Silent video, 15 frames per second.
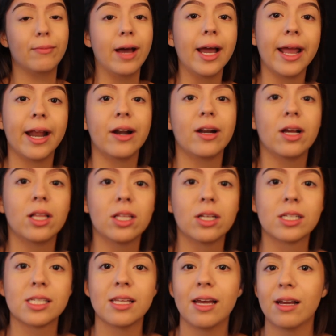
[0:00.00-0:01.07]
my area
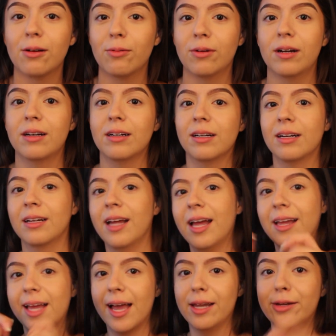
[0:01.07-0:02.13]
looks like where
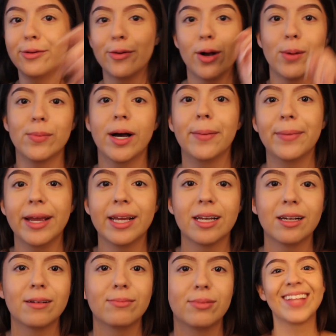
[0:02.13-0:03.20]
I do all my
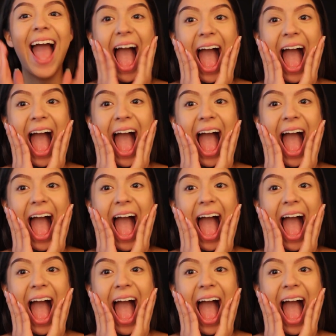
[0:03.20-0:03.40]
makeup.